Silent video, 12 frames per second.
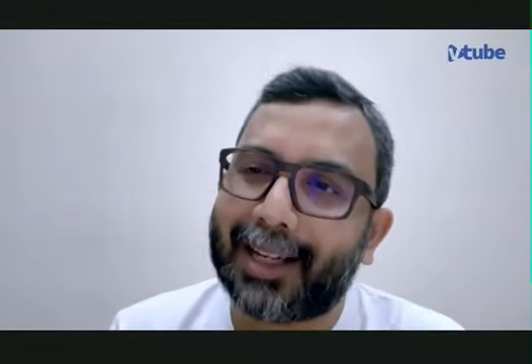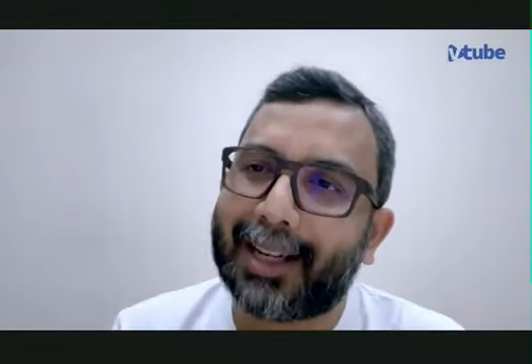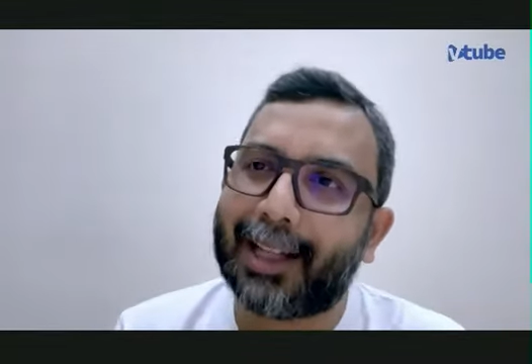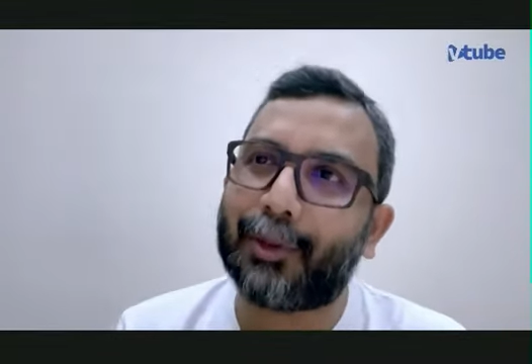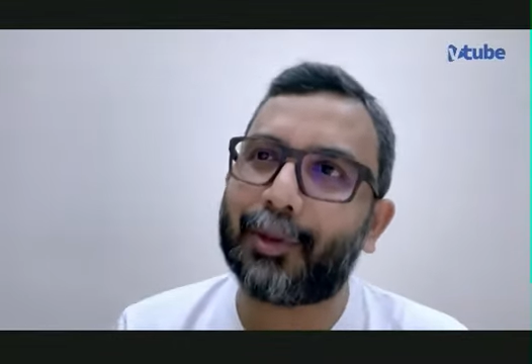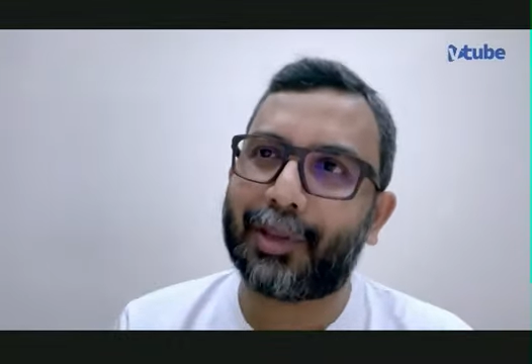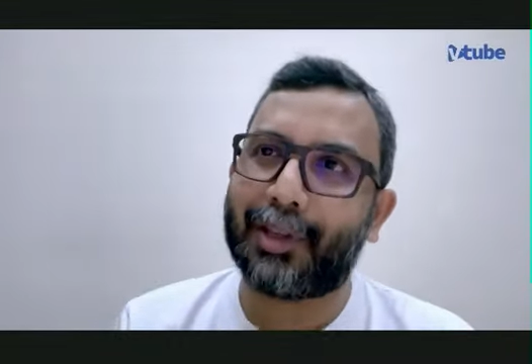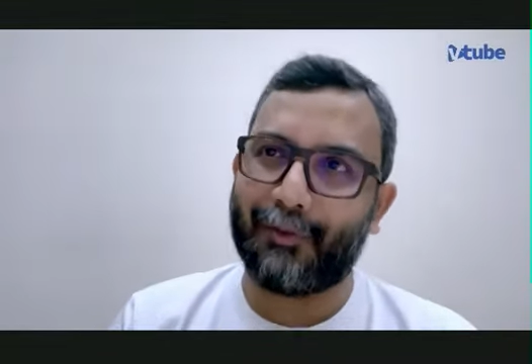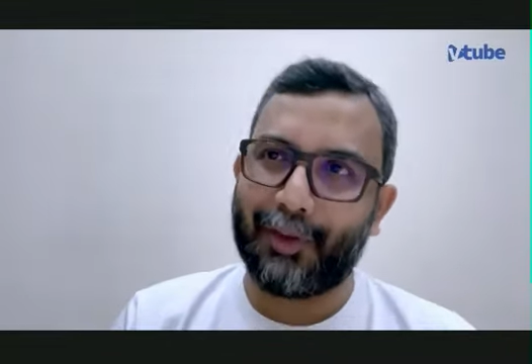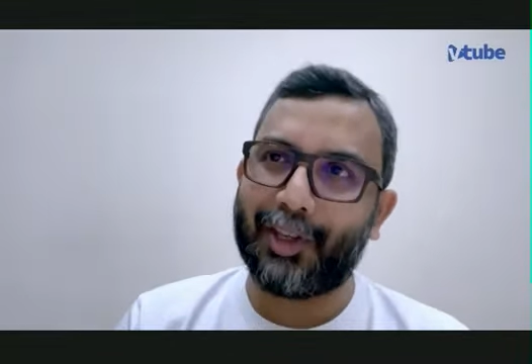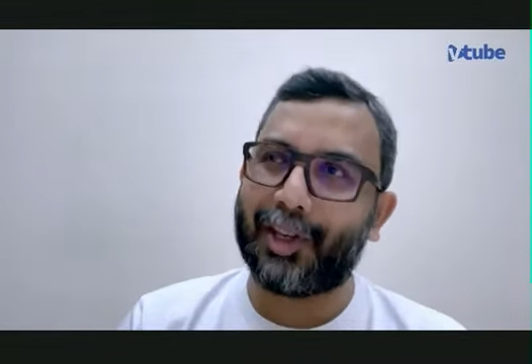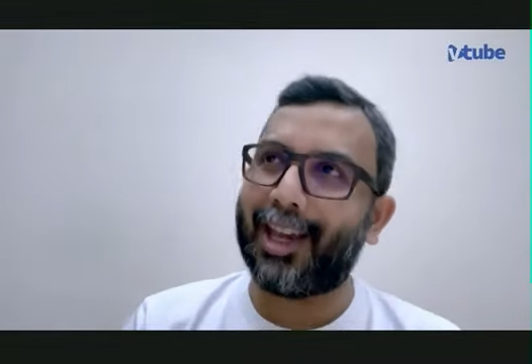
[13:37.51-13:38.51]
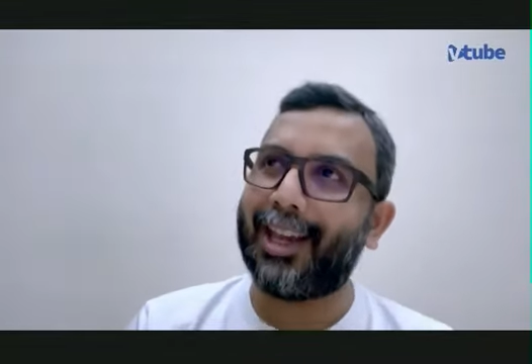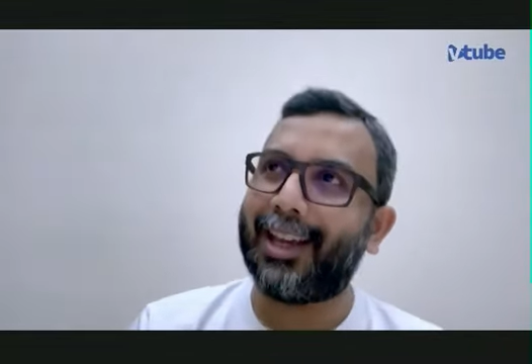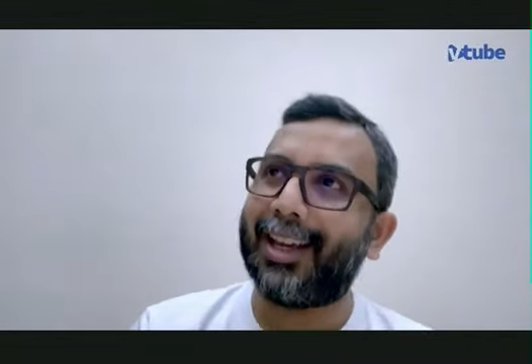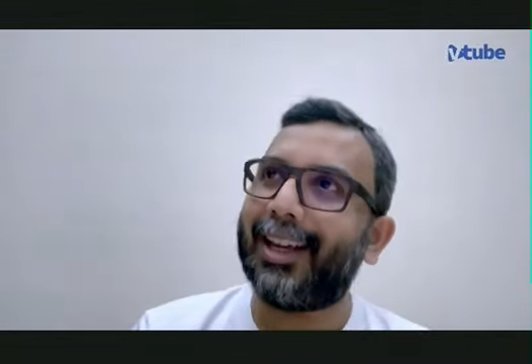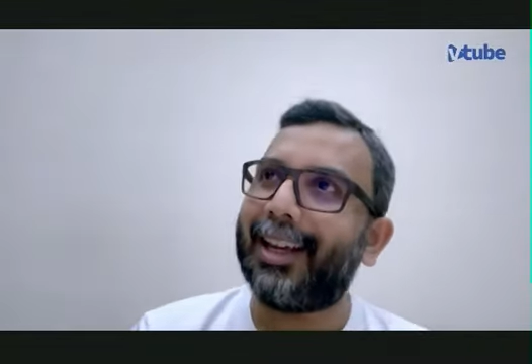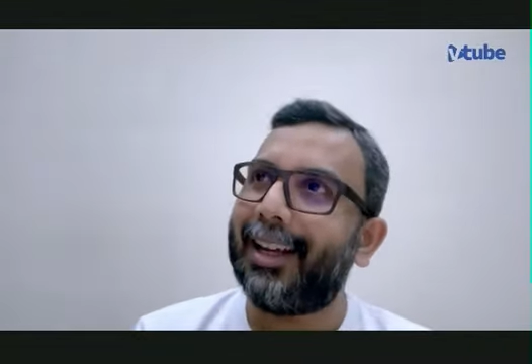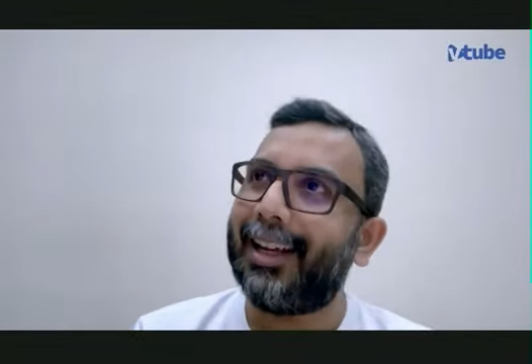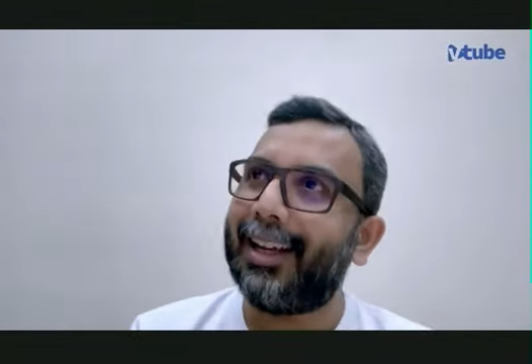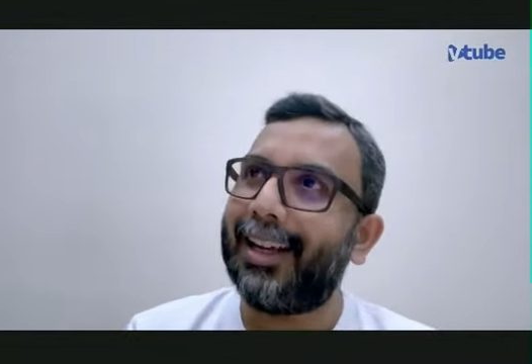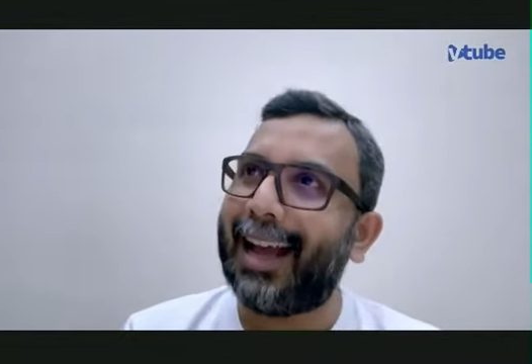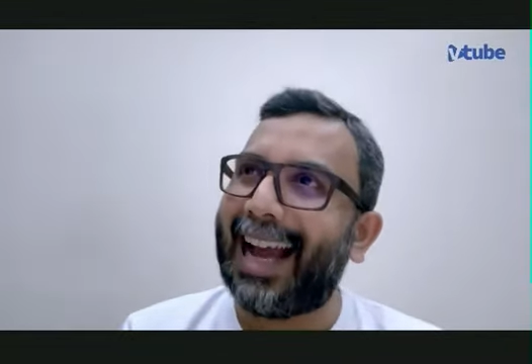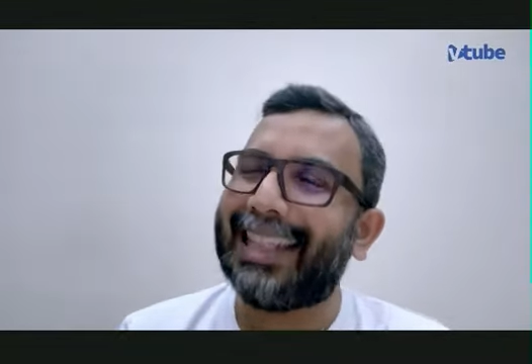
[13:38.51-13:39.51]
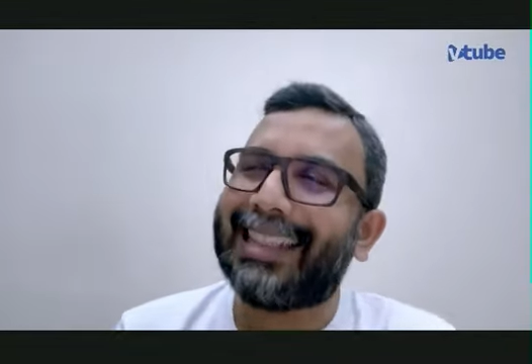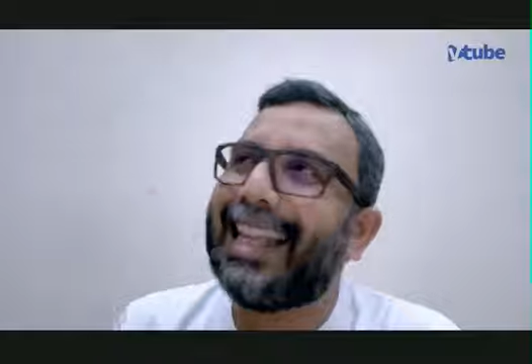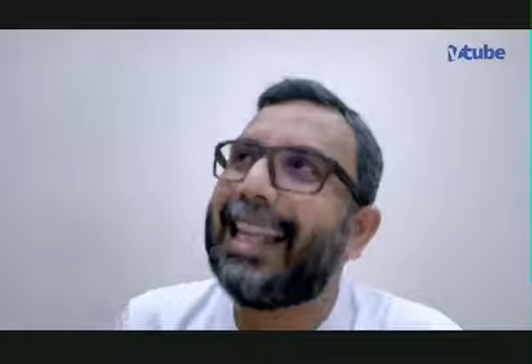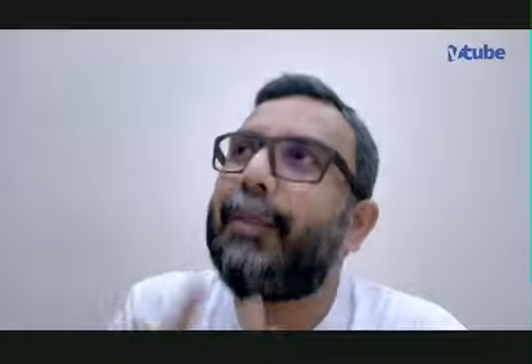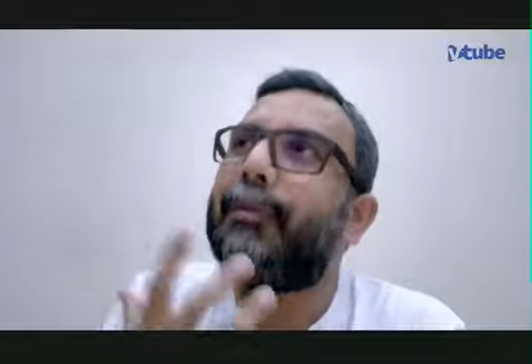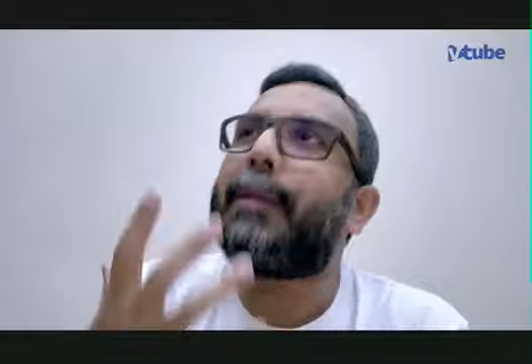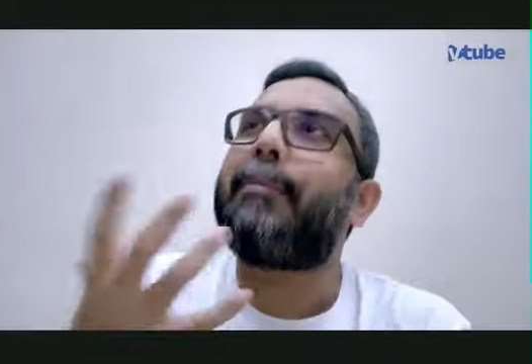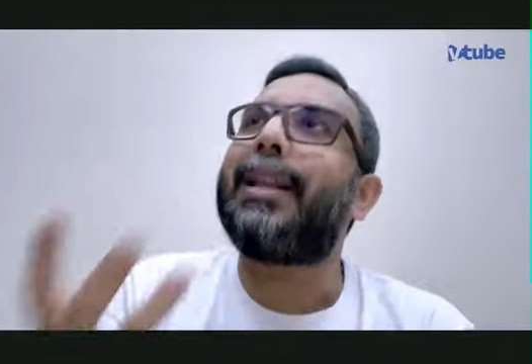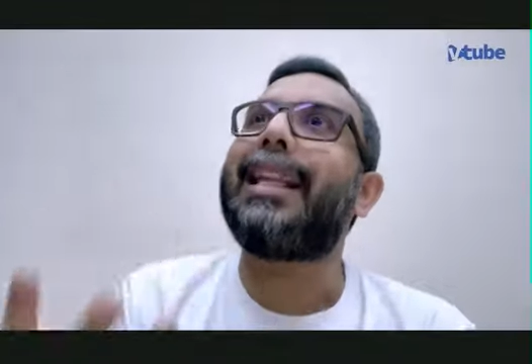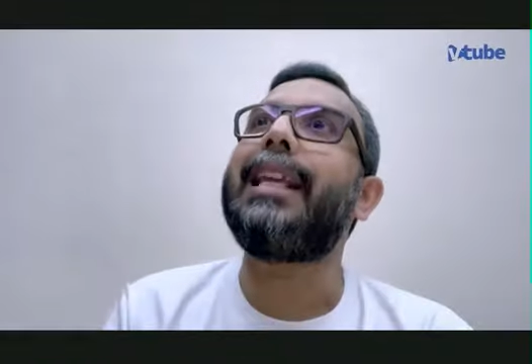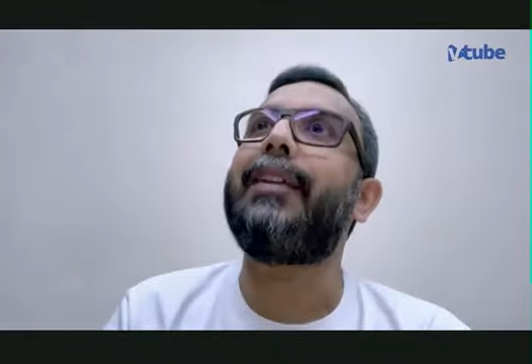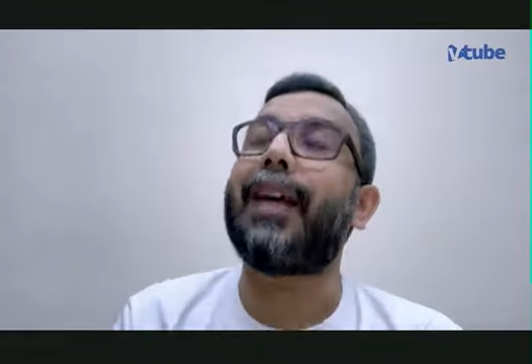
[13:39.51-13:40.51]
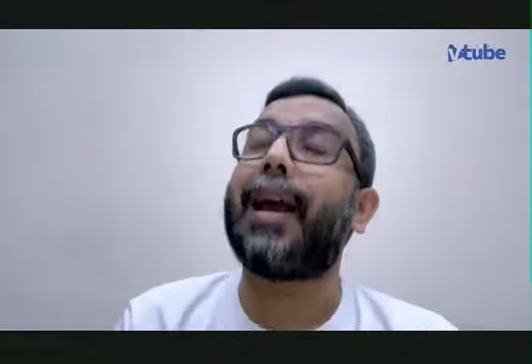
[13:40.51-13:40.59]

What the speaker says: and Dato Sri Vijay. I think with belief,